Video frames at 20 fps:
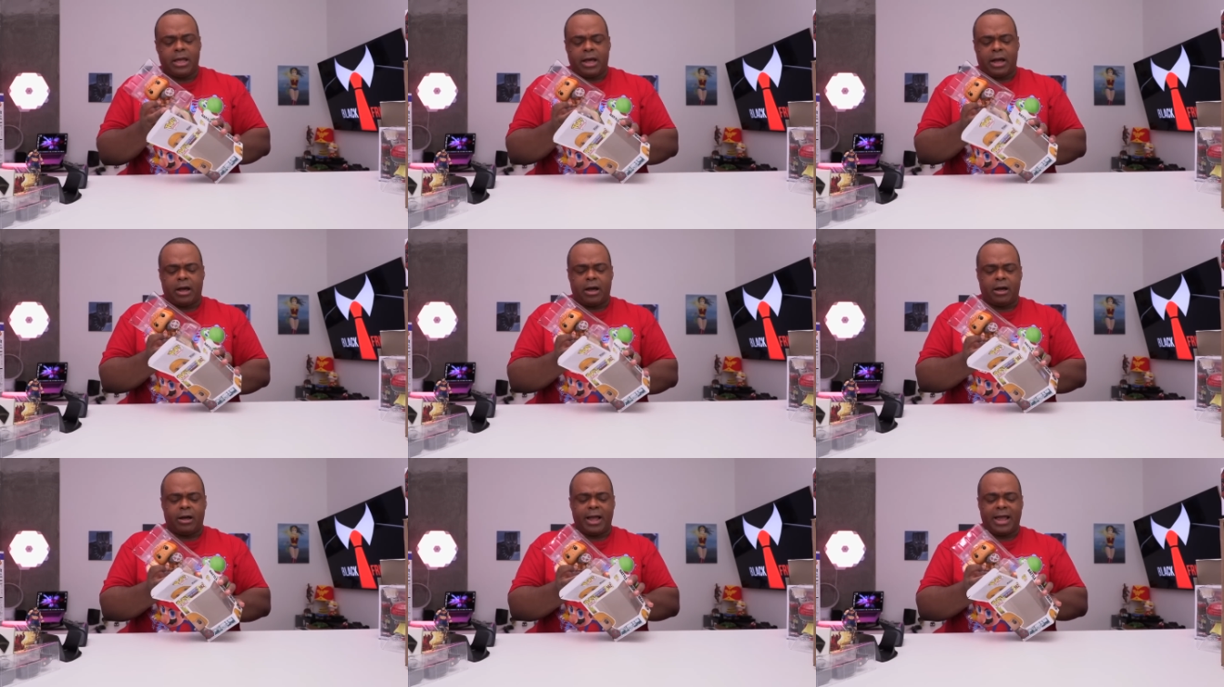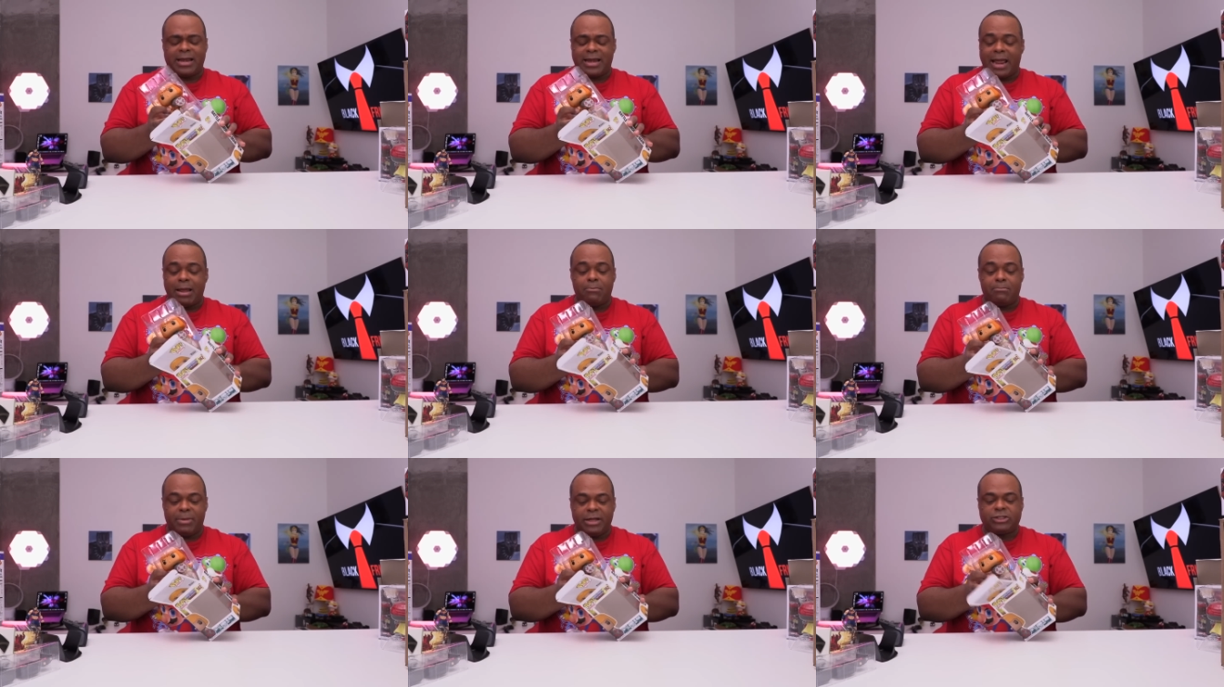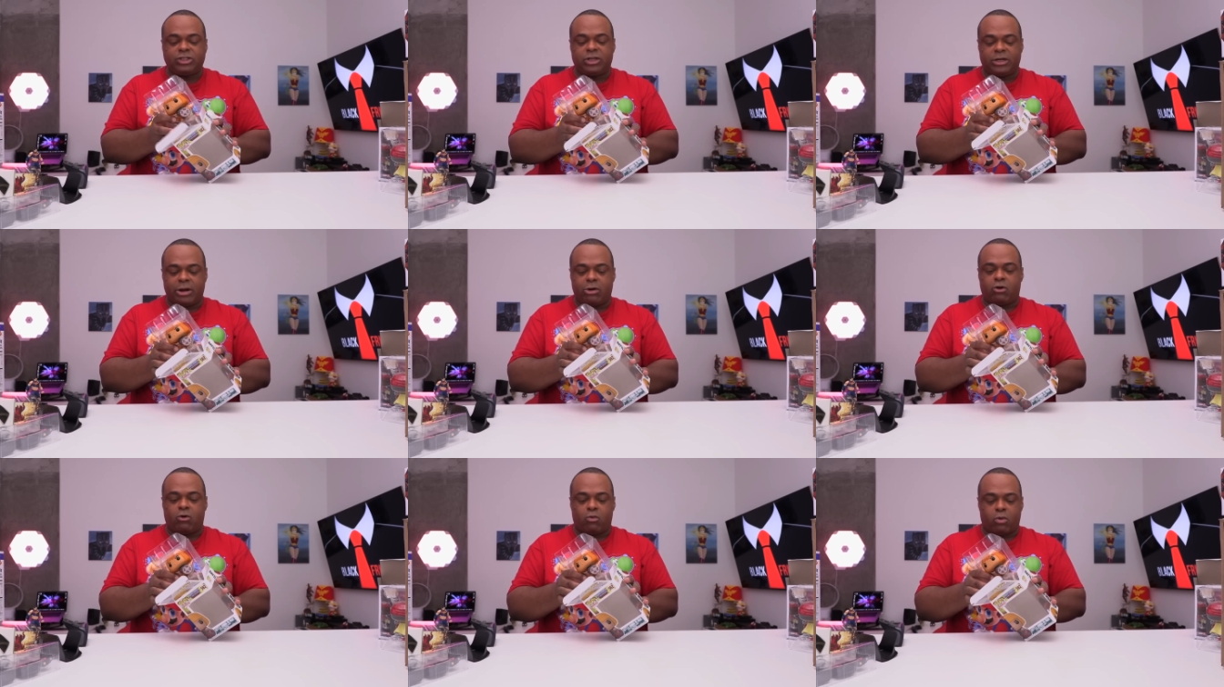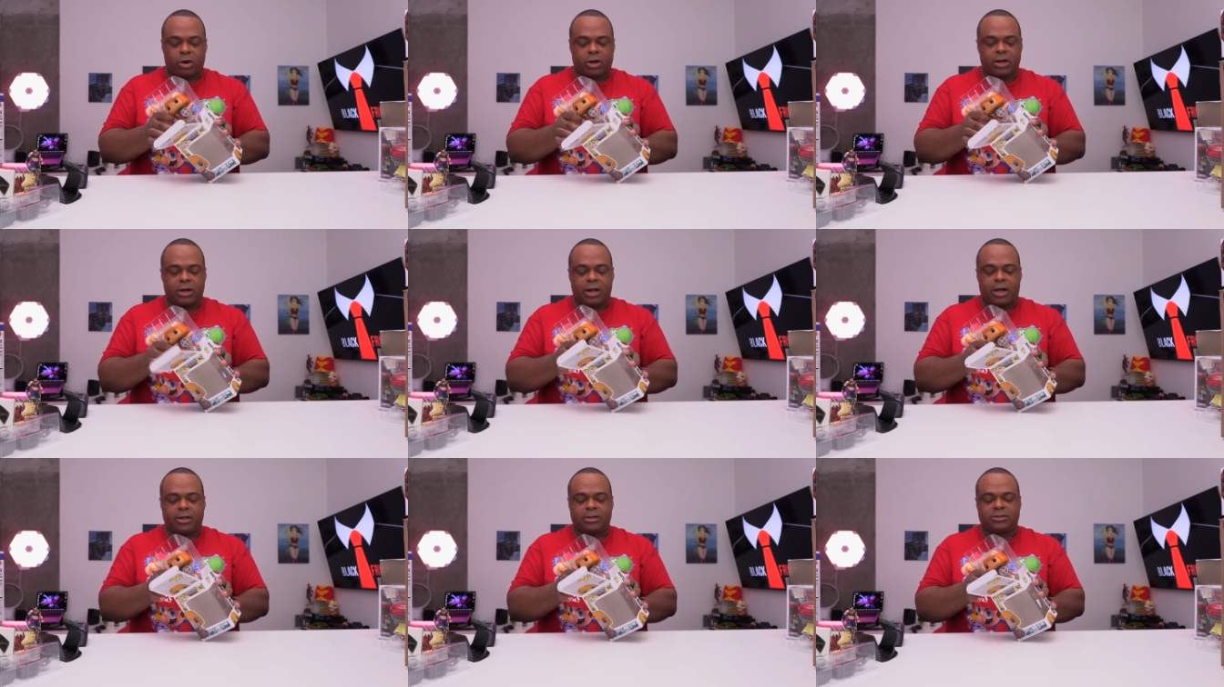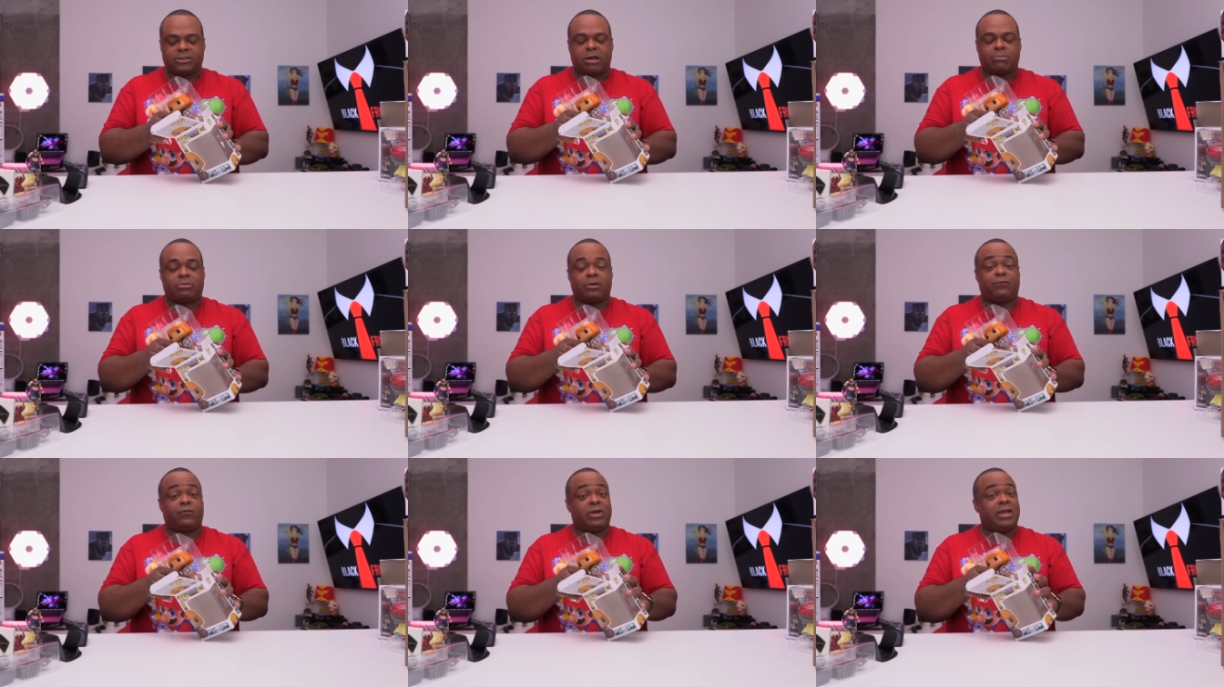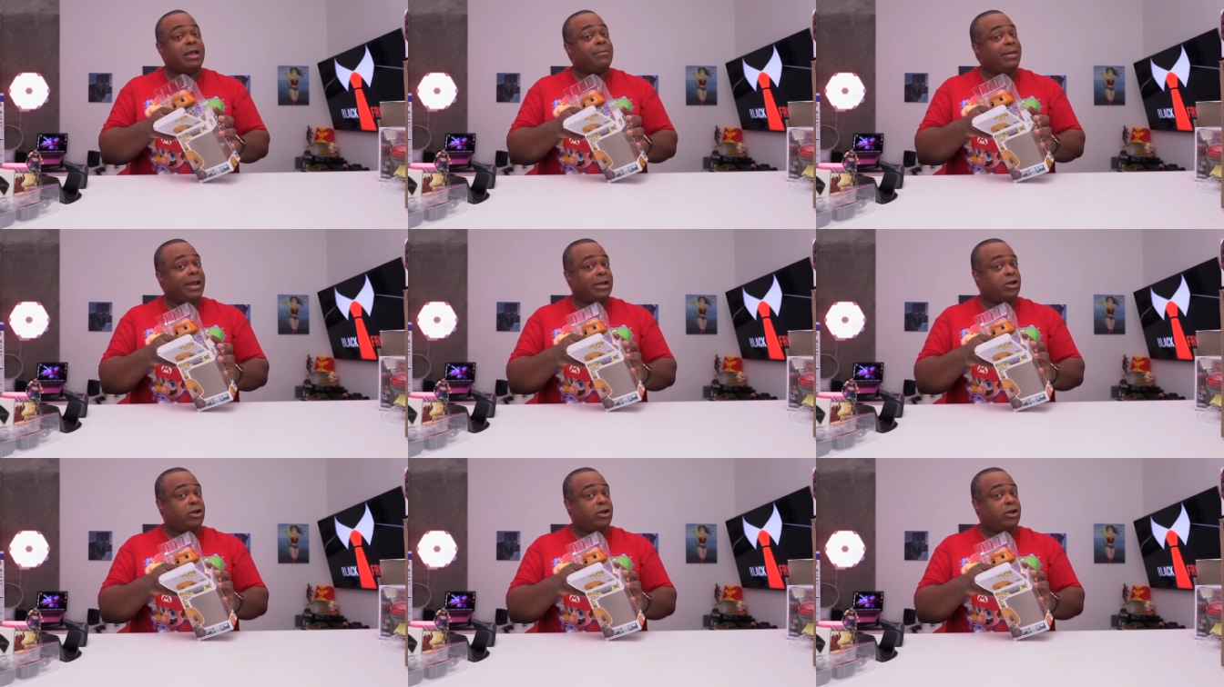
Uh, and they mentioned they were working on something for He-Man.